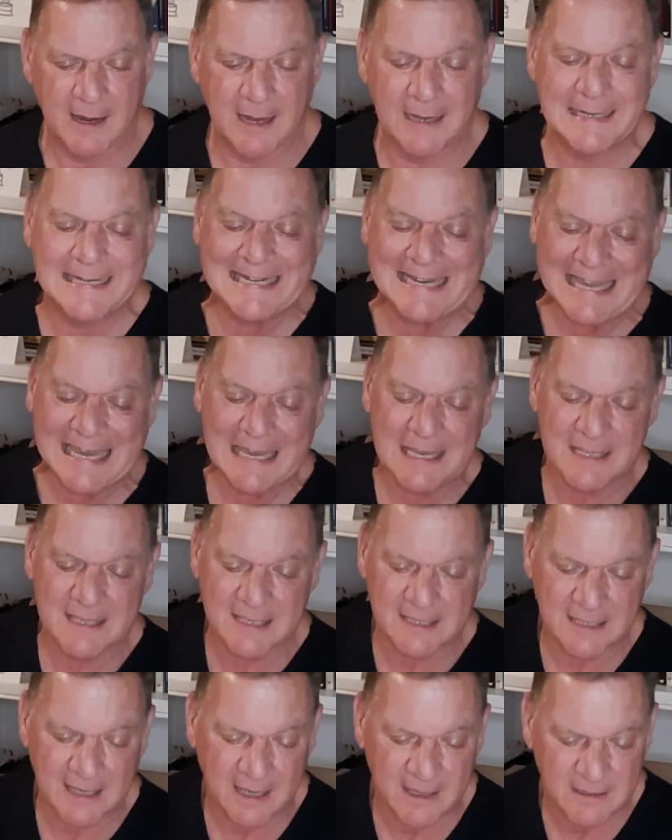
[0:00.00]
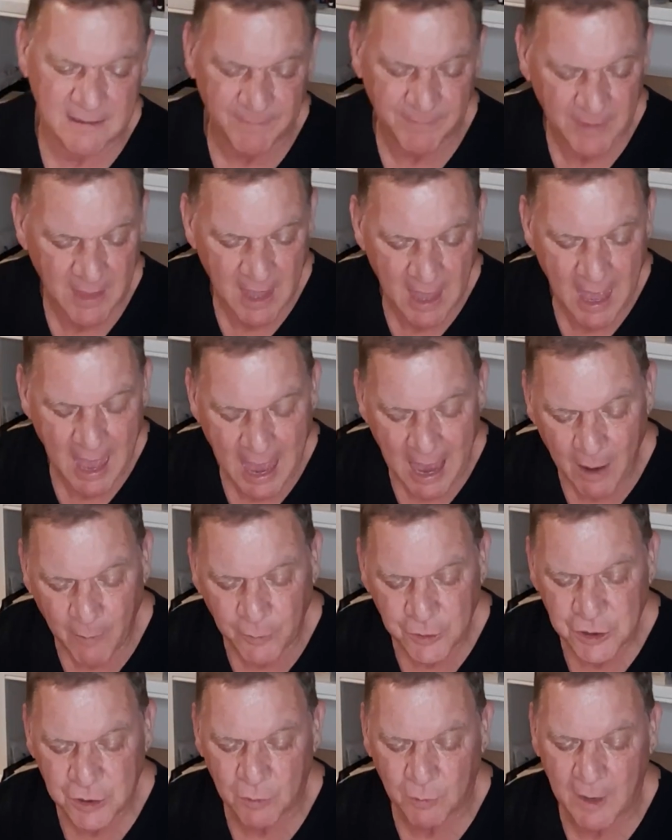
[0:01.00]
and Deacon says, how
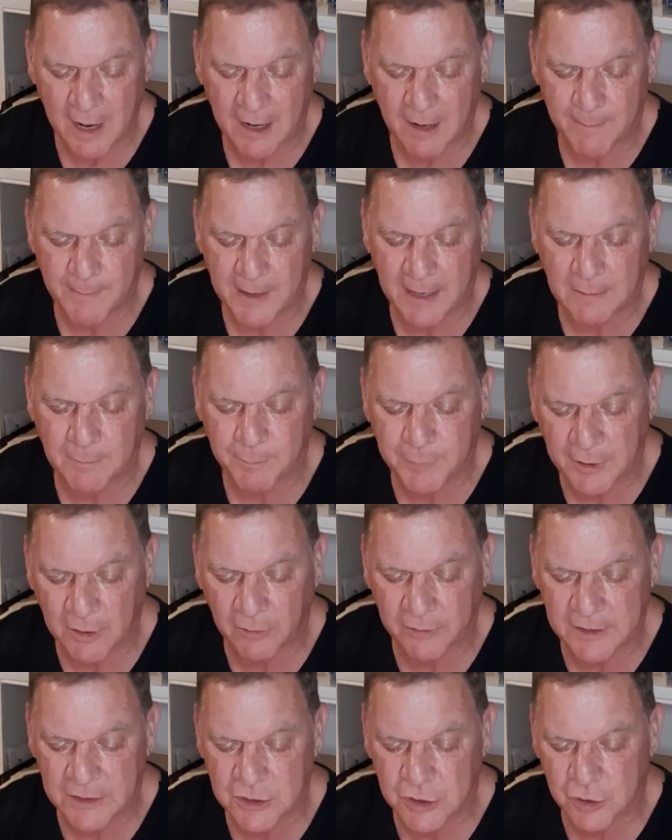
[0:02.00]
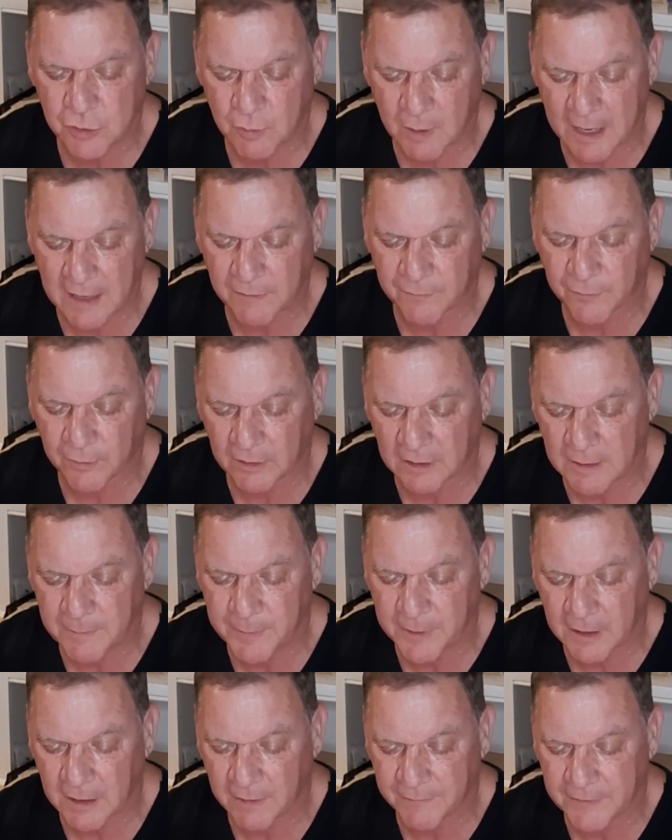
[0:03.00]
would you recommend building strength for
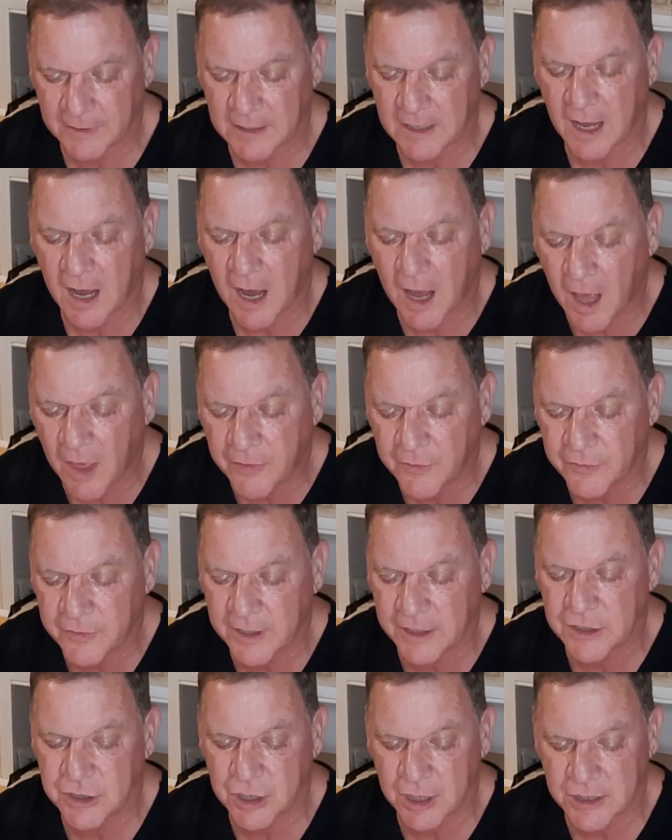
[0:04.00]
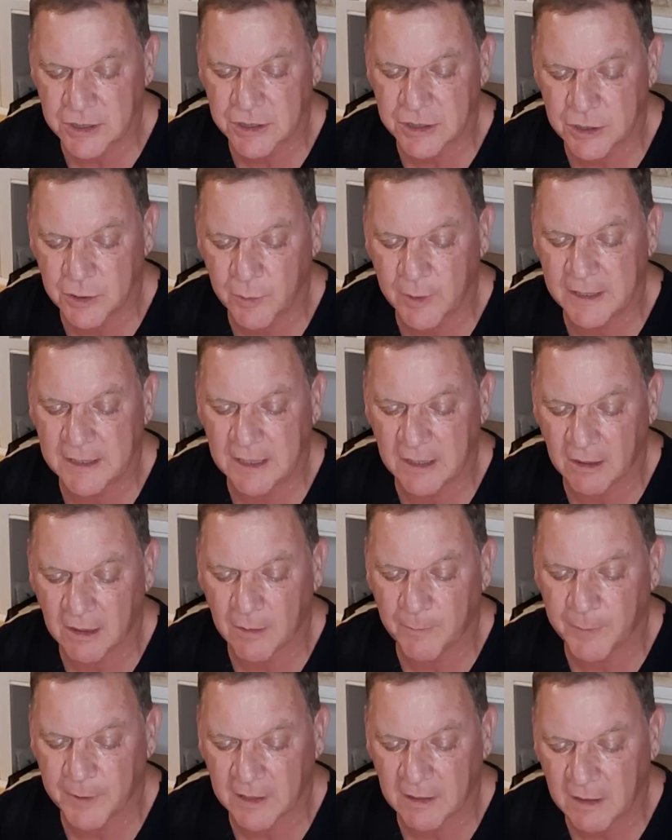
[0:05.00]
Olympic lifting other than just doing the
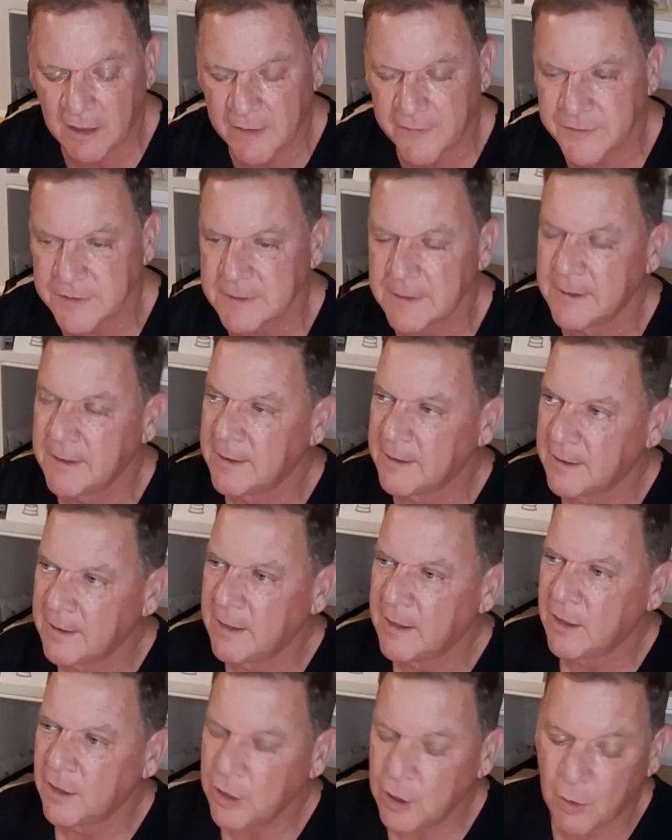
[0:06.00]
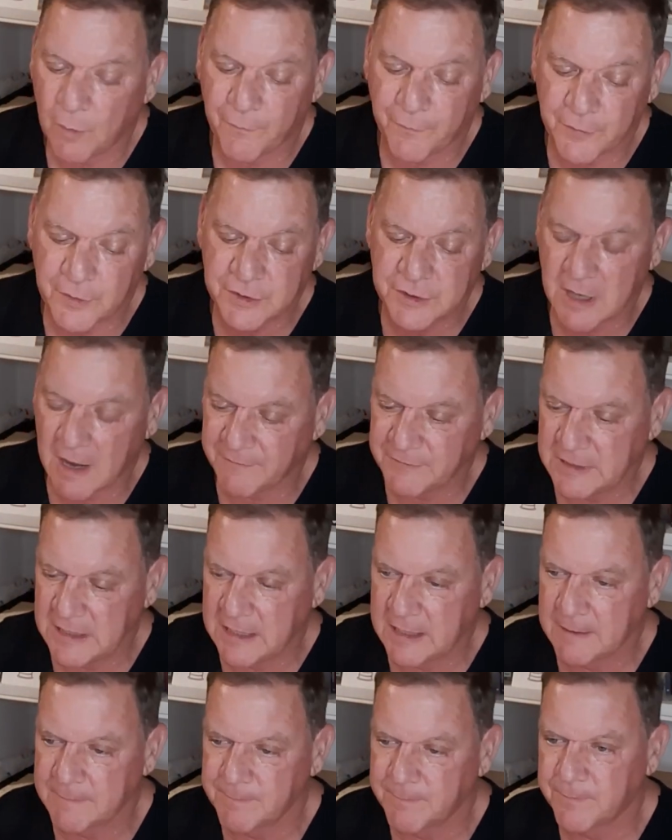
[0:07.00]
Olympic lifts? You know, first off,
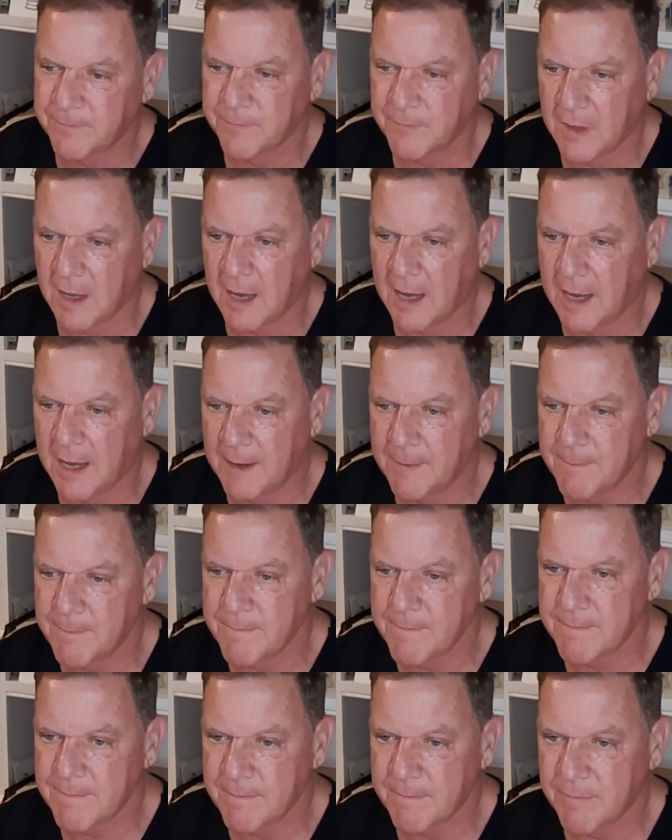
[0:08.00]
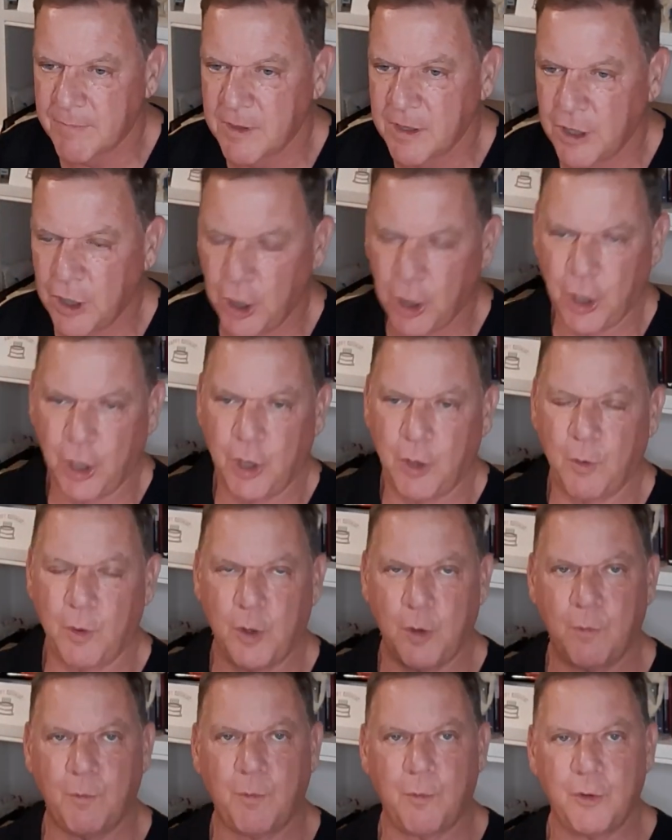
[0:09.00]
Deacon, Um, you,
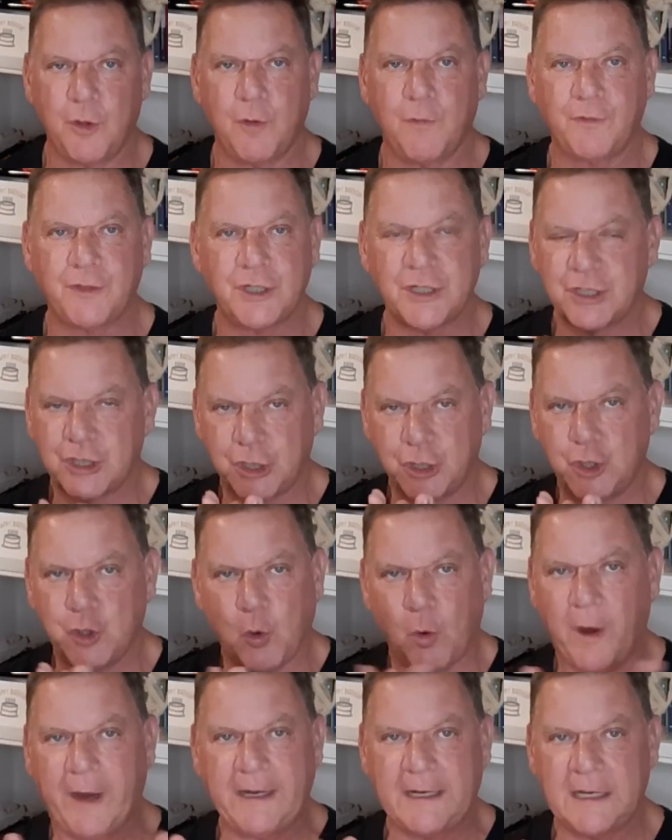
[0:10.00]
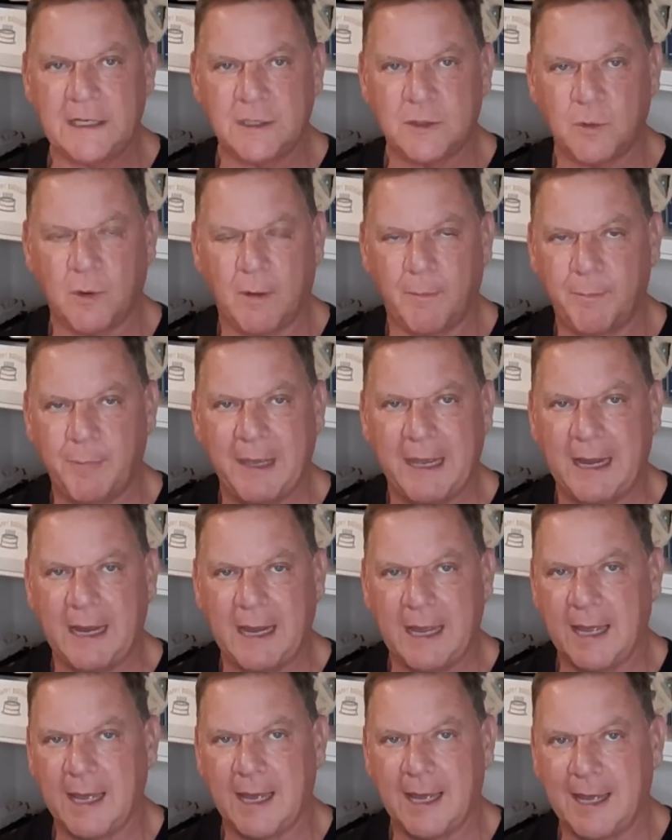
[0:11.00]
you, you've just joined into a
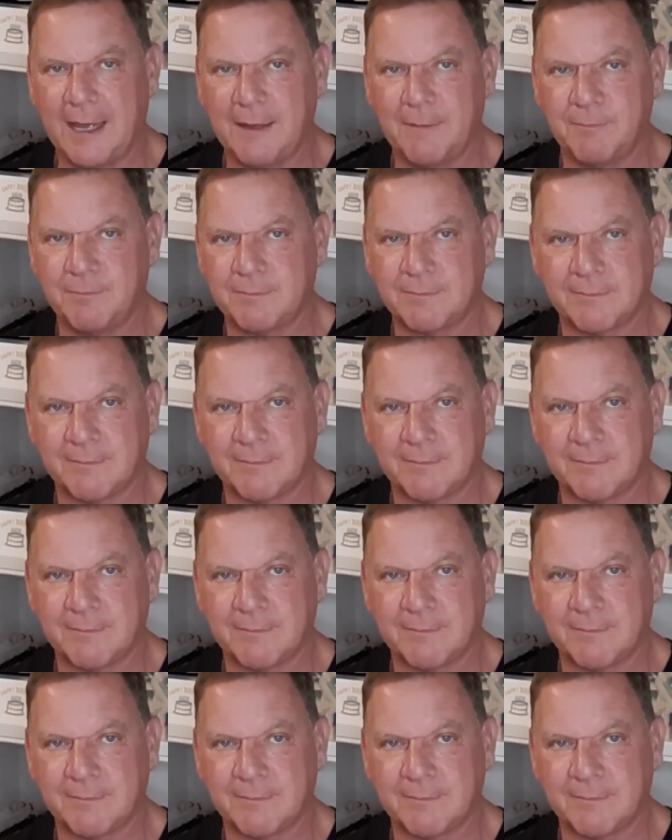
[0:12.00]
big uh,